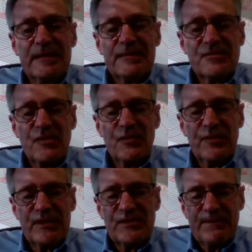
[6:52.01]
So
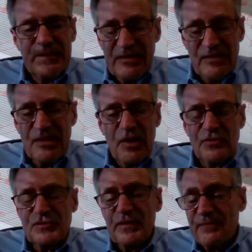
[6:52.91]
it goes
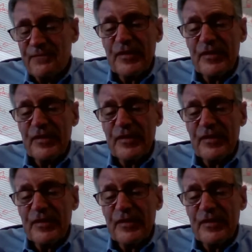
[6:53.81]
from